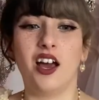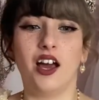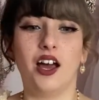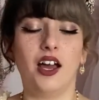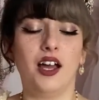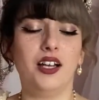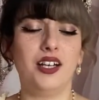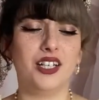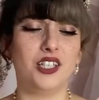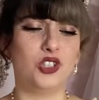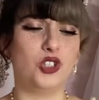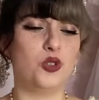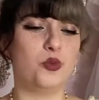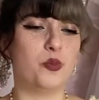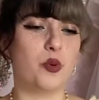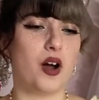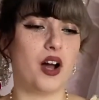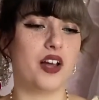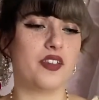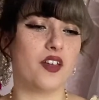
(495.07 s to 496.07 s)
Unless you
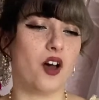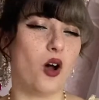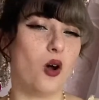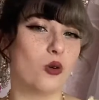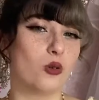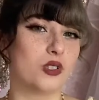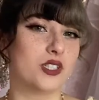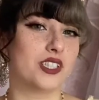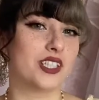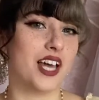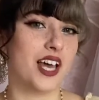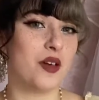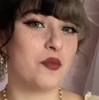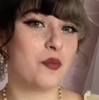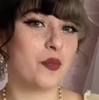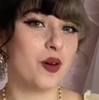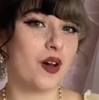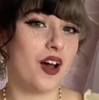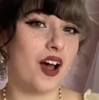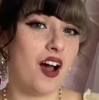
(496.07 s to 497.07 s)
buy the whole set.
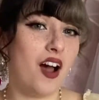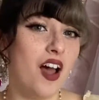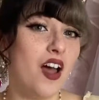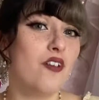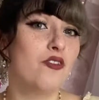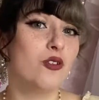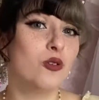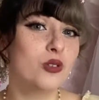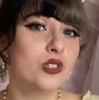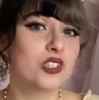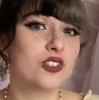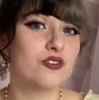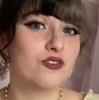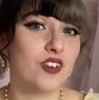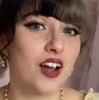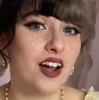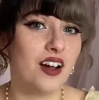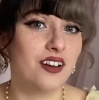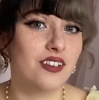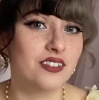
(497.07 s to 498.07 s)
But I have also
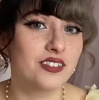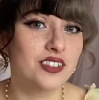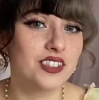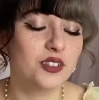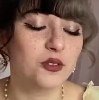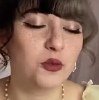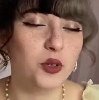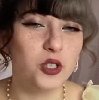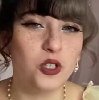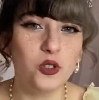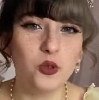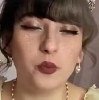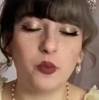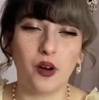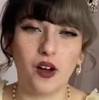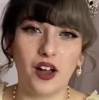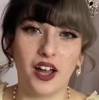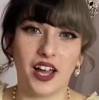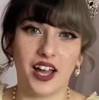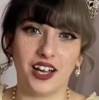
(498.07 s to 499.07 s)
found when you
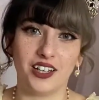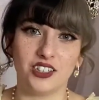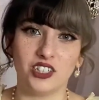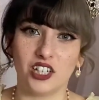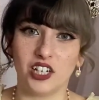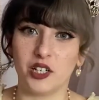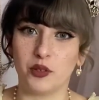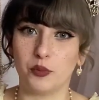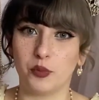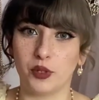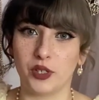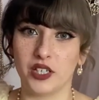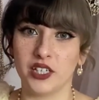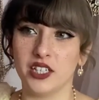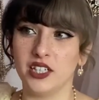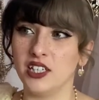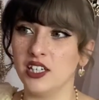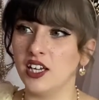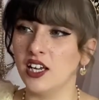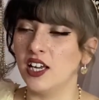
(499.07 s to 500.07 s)
buy Angelic
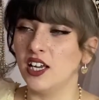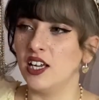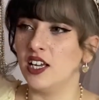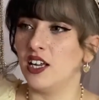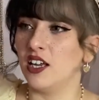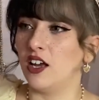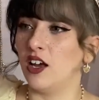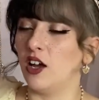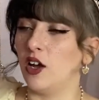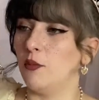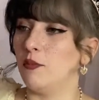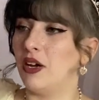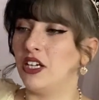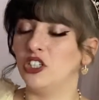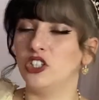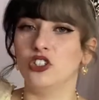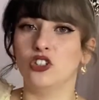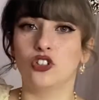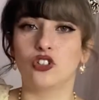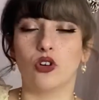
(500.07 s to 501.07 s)
Pretty
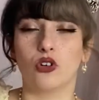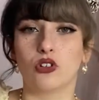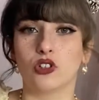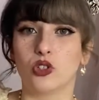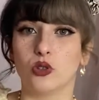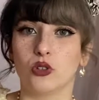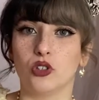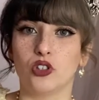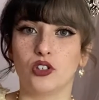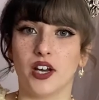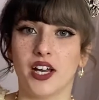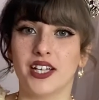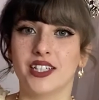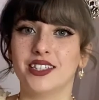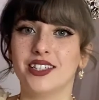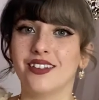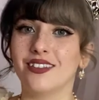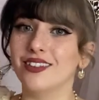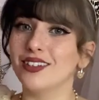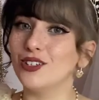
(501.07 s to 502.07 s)
matching socks to a dress,
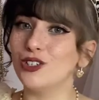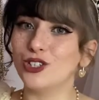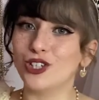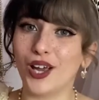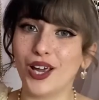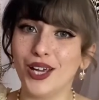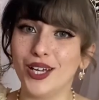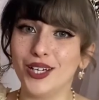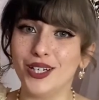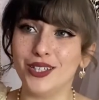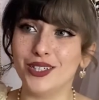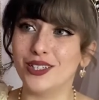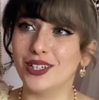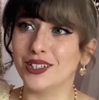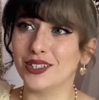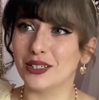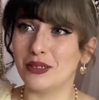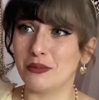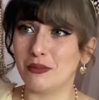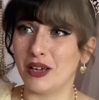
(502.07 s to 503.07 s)
the shade
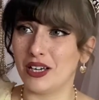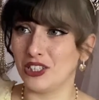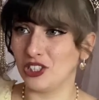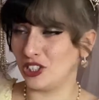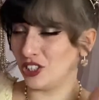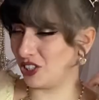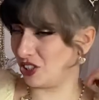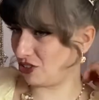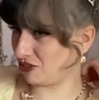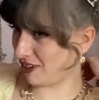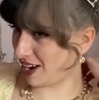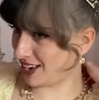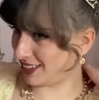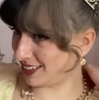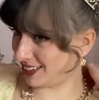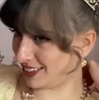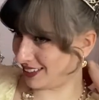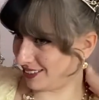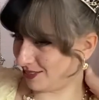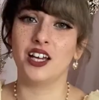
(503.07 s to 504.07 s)
doesn't match the
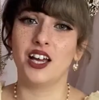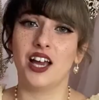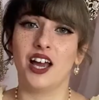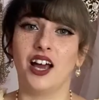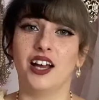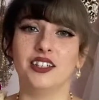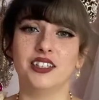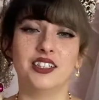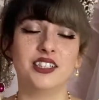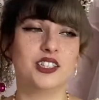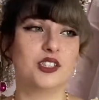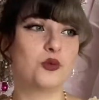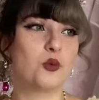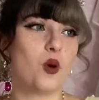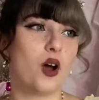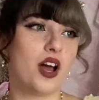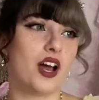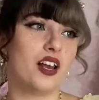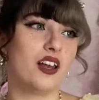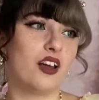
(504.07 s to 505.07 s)
dress. And this is
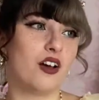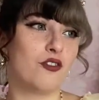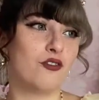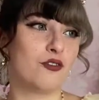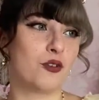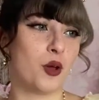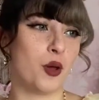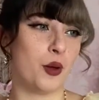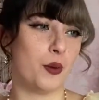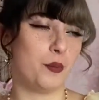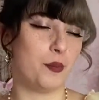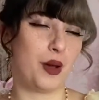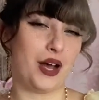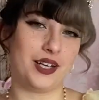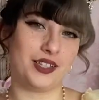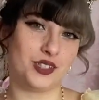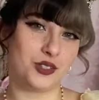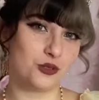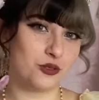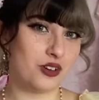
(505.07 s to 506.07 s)
why I love
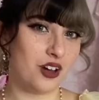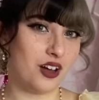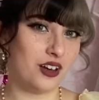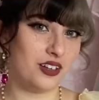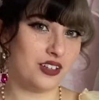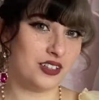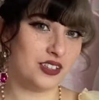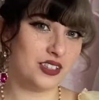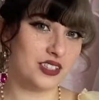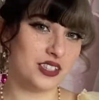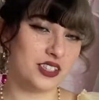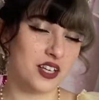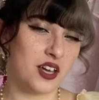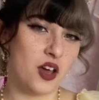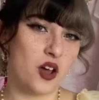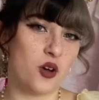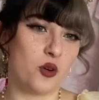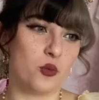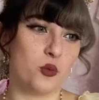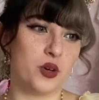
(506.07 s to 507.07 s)
pastel colours
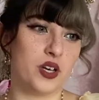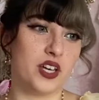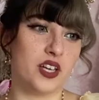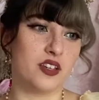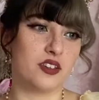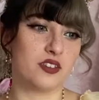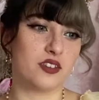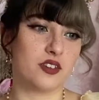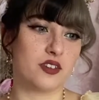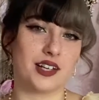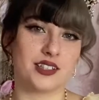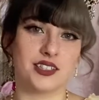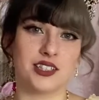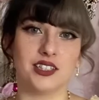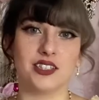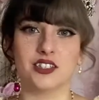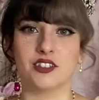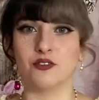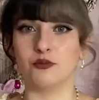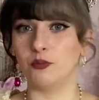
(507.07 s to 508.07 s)
with
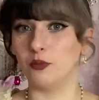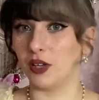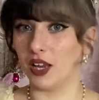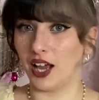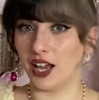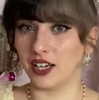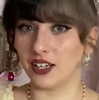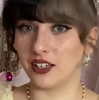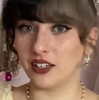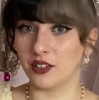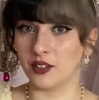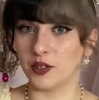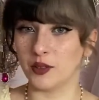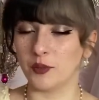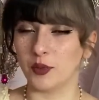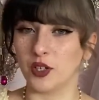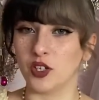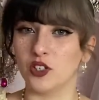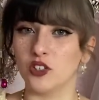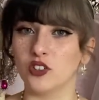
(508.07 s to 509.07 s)
accents of black,
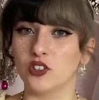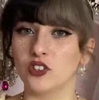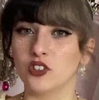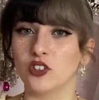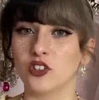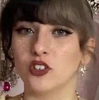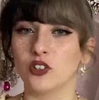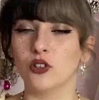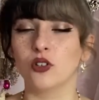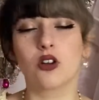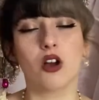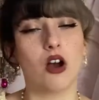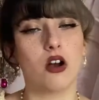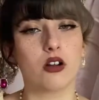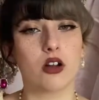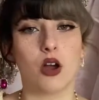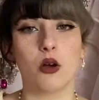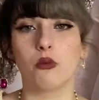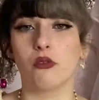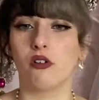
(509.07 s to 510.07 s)
because you can't
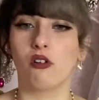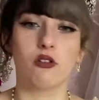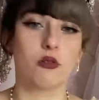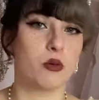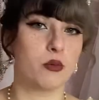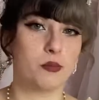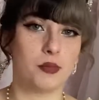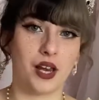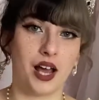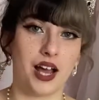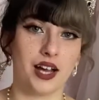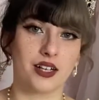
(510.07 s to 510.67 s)
go wrong with black.